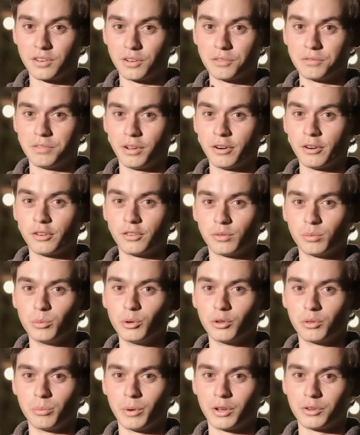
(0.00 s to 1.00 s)
a very
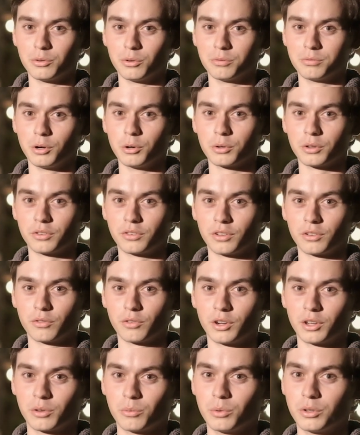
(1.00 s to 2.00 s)
smooth manual focusing
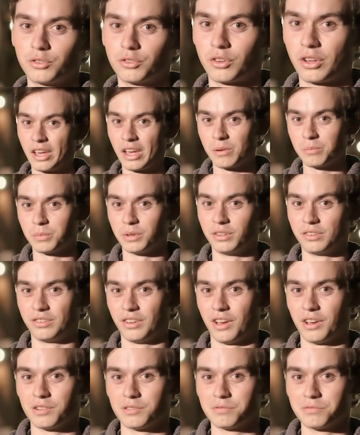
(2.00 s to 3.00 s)
ring, which can't be
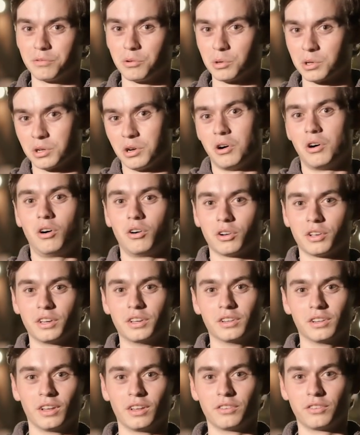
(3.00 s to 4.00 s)
said for all
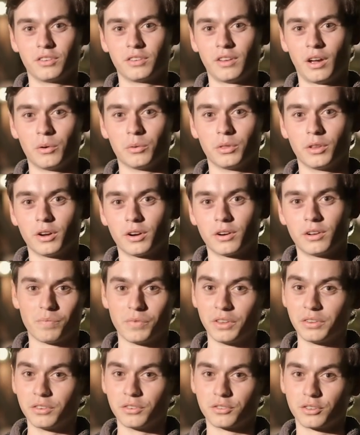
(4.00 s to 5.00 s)
kit lenses out there.
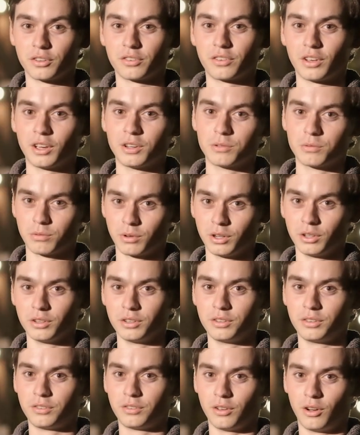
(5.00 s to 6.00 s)
This is just a
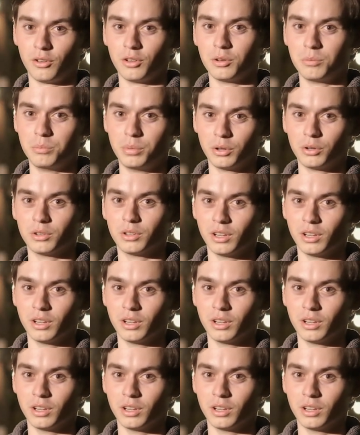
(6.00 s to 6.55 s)
really solid built